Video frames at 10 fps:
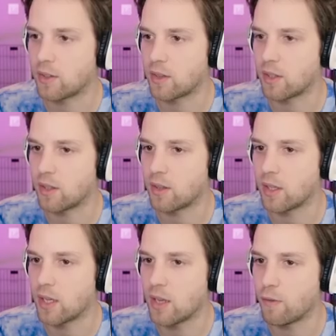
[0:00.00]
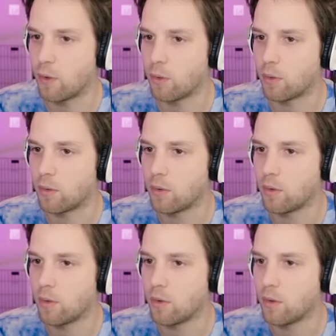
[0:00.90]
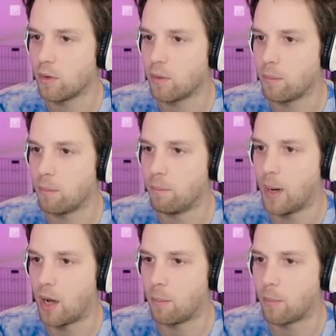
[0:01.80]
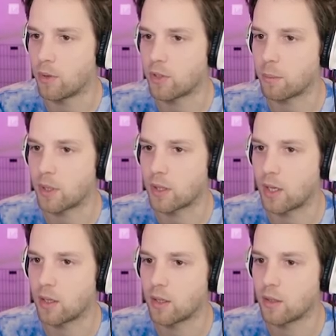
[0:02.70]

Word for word: it's the, the evil bum or something like that.